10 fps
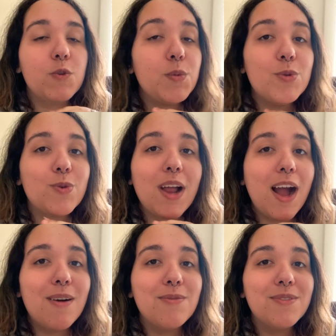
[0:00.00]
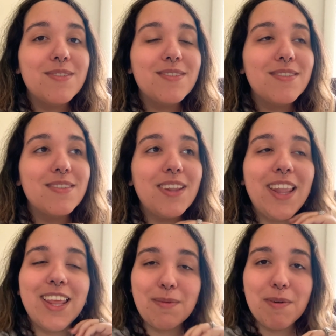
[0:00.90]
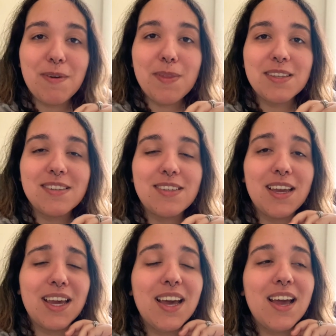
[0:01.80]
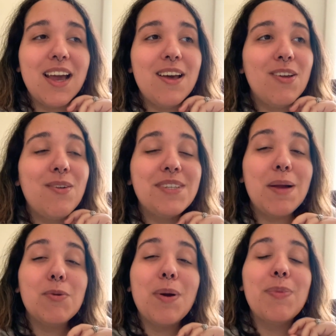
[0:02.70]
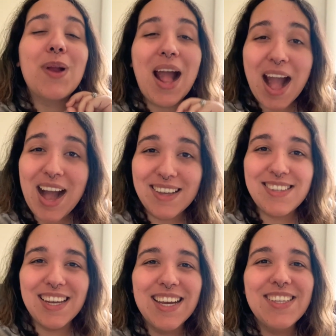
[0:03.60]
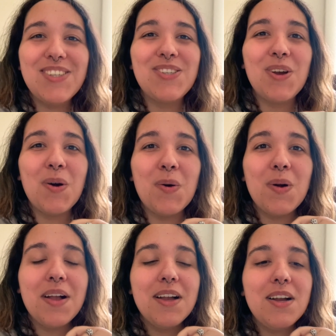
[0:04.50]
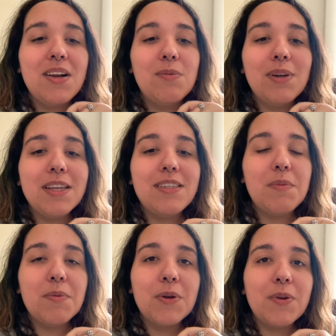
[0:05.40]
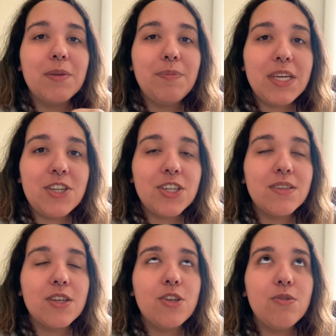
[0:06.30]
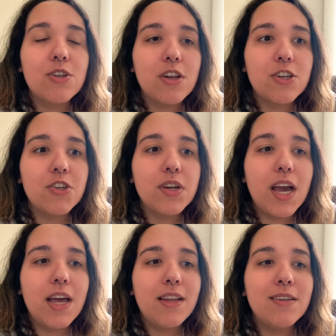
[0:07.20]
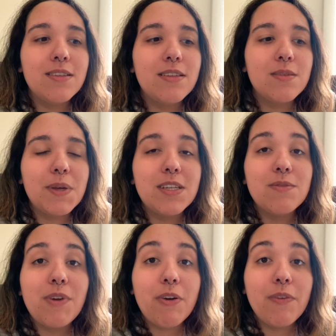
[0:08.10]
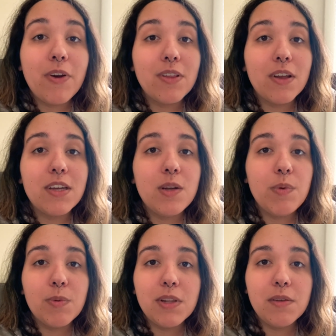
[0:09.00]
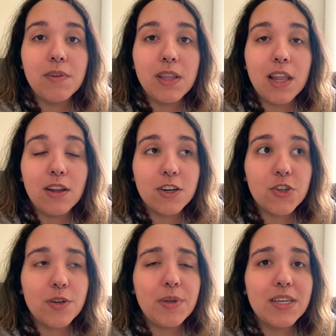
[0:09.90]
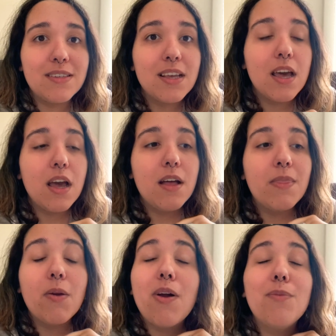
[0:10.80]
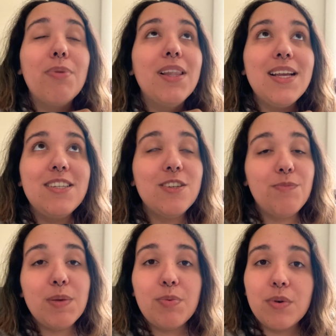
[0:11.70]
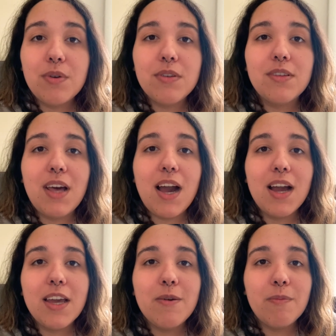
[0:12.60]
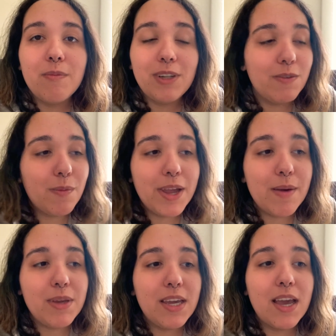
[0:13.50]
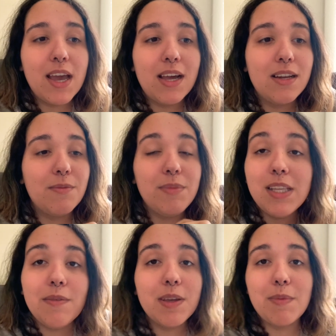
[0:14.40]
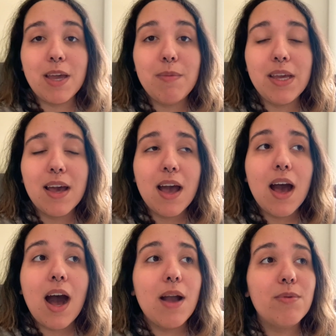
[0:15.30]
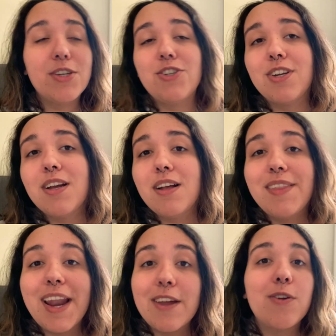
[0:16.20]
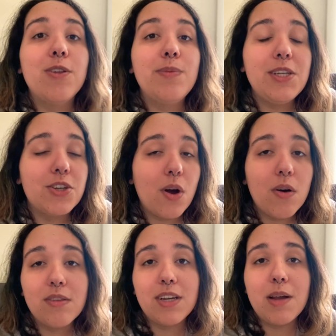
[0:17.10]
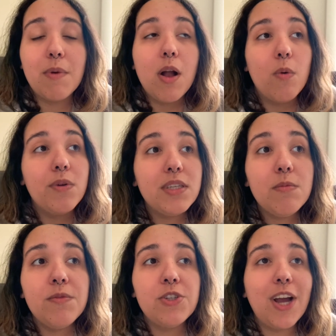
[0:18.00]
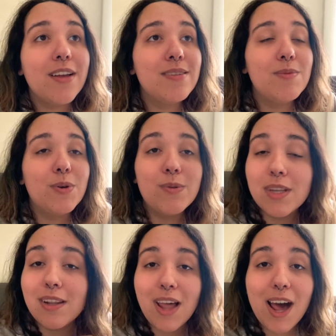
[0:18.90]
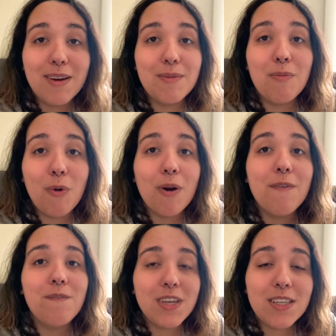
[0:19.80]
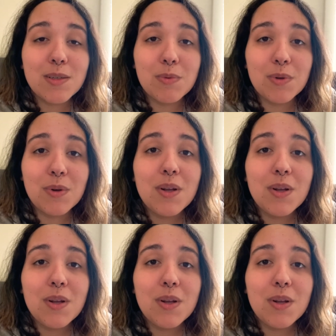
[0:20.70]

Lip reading: people don't have, like my friend likes to say, they don't have time to wipe their ass. So really, to be able to go to the beach is a huge luxury, and this man is very, very lucky to be able to live in that luxury, because there are plenty of people that live in Miami, and me living in Miami, I wished that I could go to the beach all the time. Once I moved to Jacksonville, it was a lot more feasible